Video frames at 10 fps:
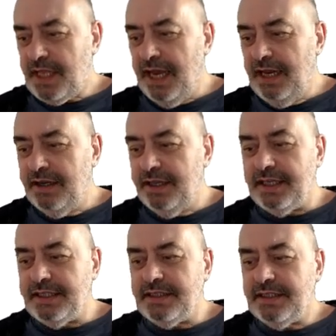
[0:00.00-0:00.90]
And look at
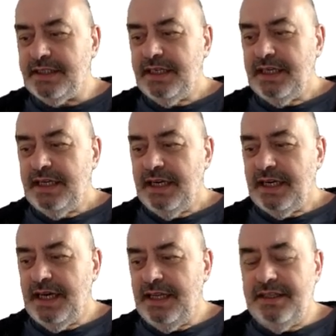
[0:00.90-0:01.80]
this.
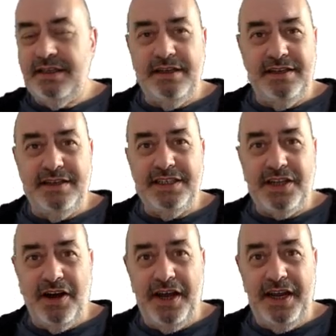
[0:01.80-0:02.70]
Okay, this
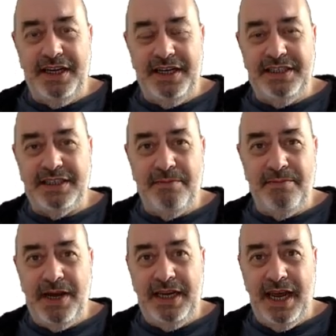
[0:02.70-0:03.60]
guy is a
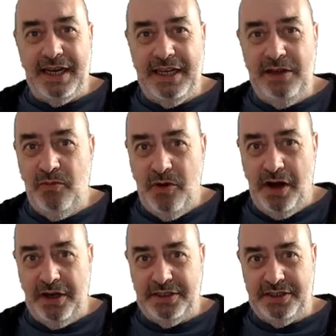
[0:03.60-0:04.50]
maniac. He
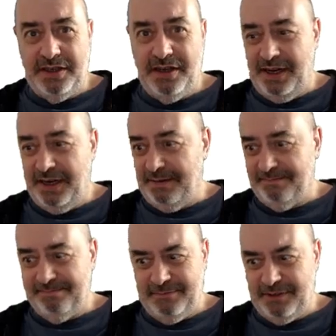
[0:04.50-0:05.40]
works like
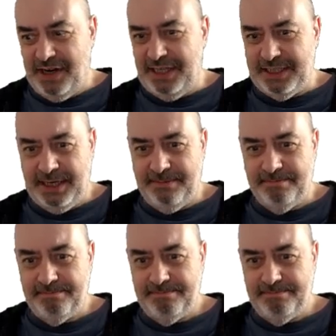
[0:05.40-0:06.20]
crazy.